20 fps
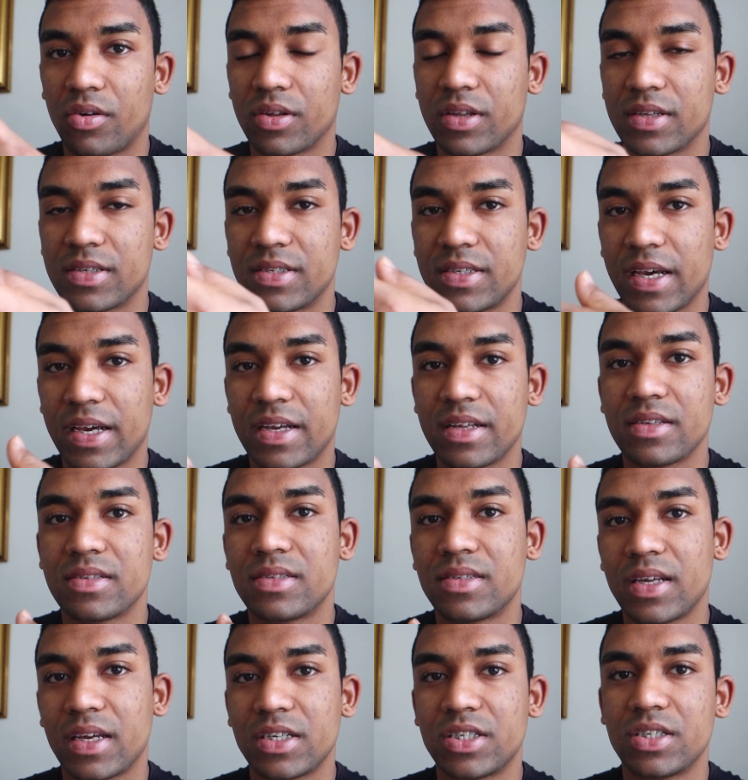or the second
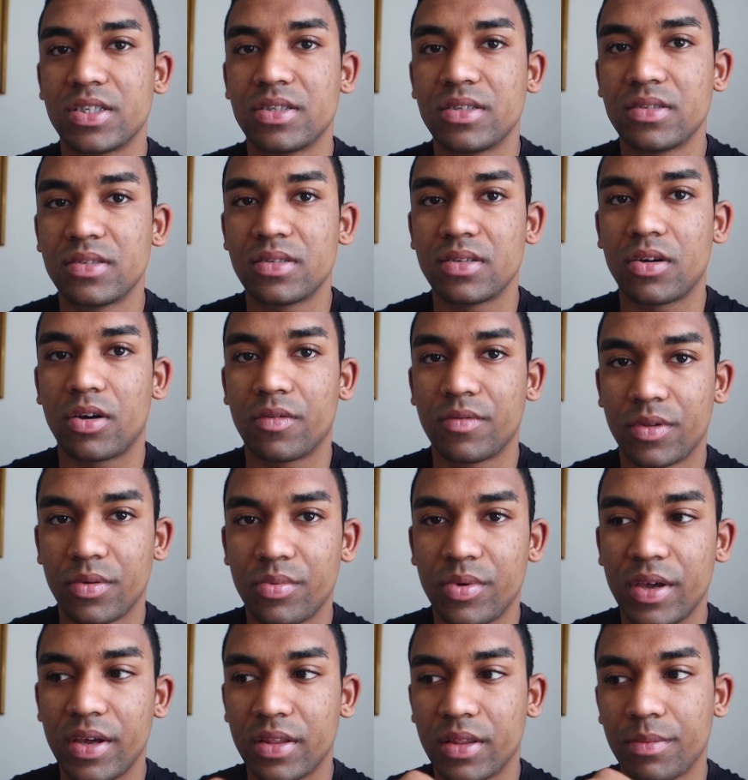sessions of the
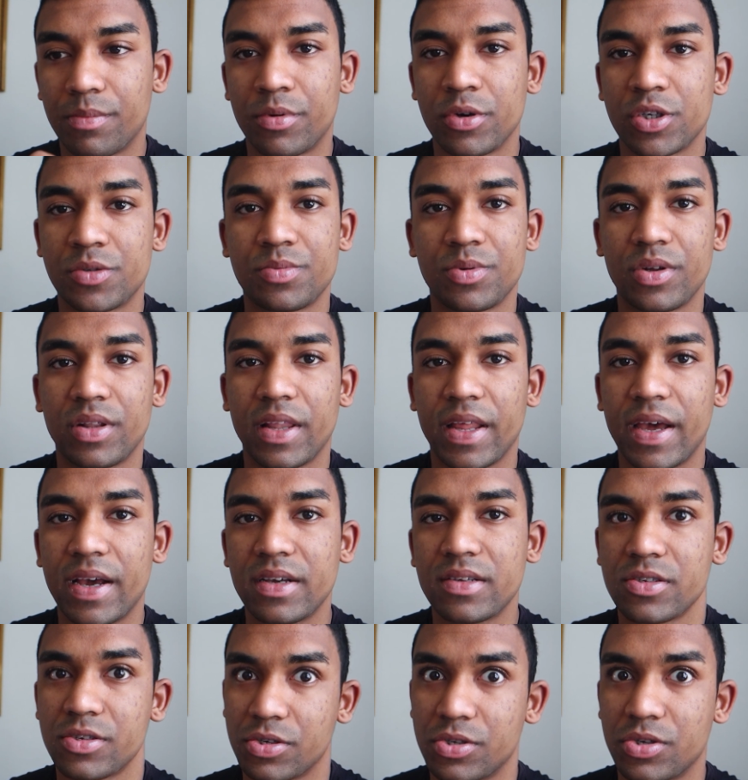week, the push-pull
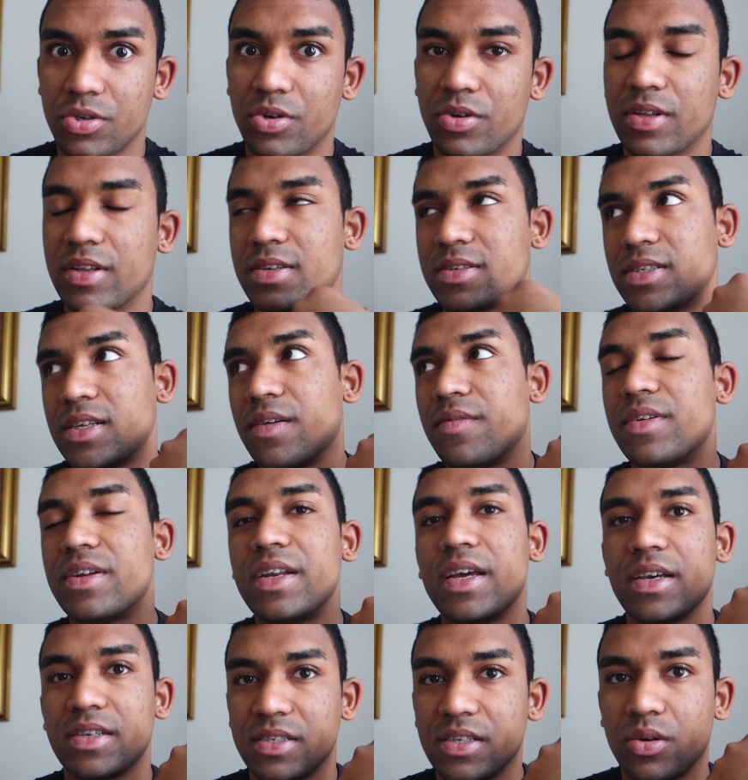legs, because you know there's 7
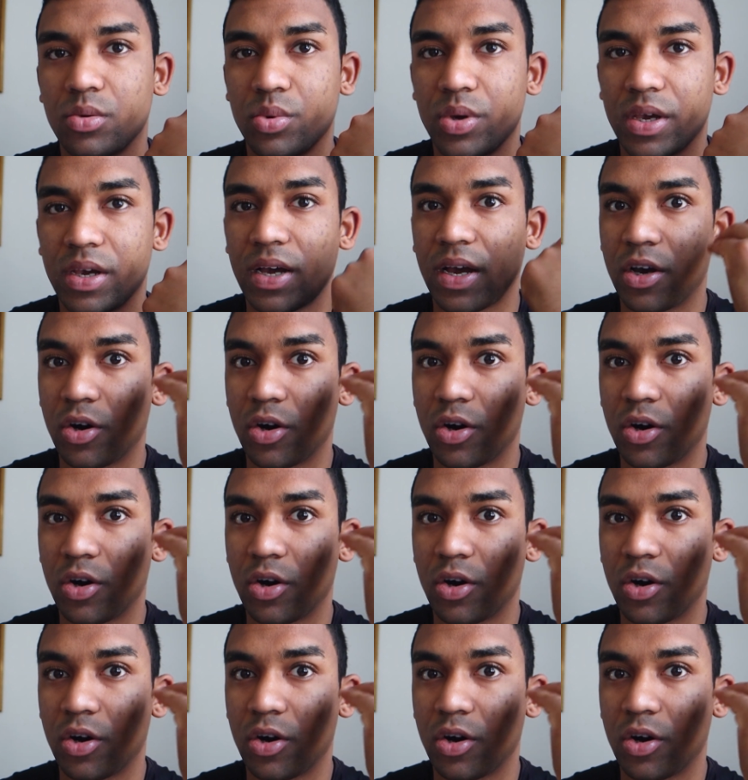days in a week.